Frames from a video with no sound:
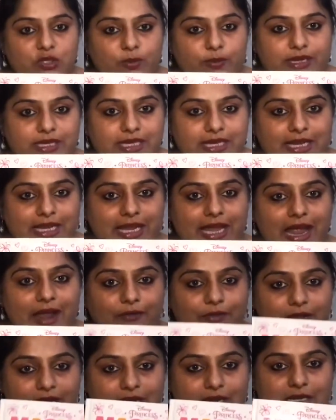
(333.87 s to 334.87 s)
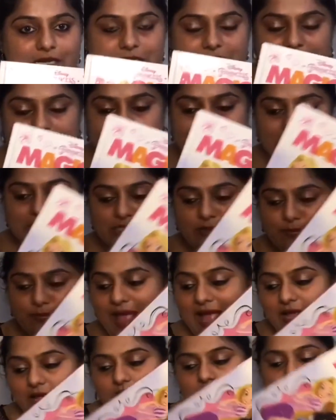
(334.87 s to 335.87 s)
So basically I have taken a deluxe
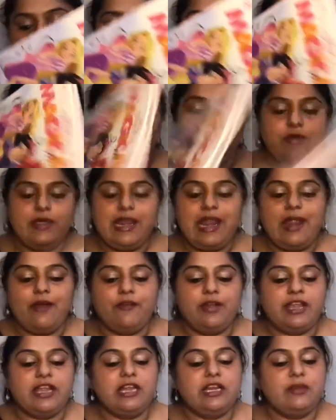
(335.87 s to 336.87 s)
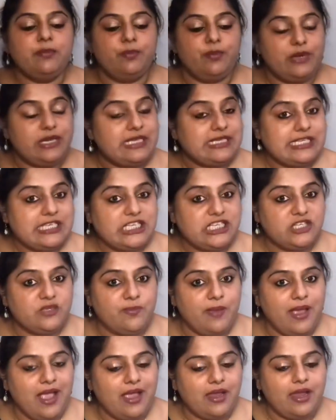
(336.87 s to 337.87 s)
pack, where I have taken a princess
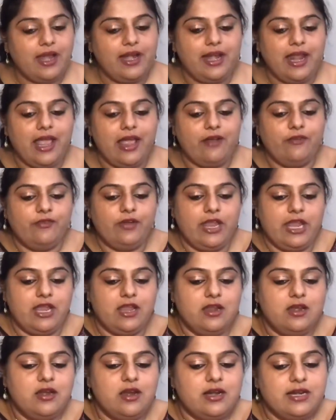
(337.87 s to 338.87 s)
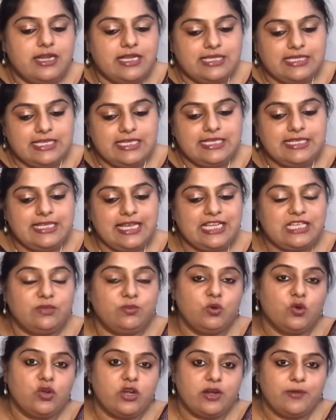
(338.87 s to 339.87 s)
pack, and I have taken a Disney's
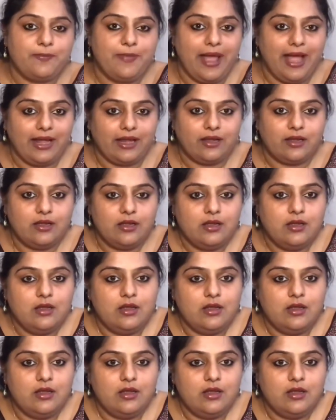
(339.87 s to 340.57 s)
Explorer pack,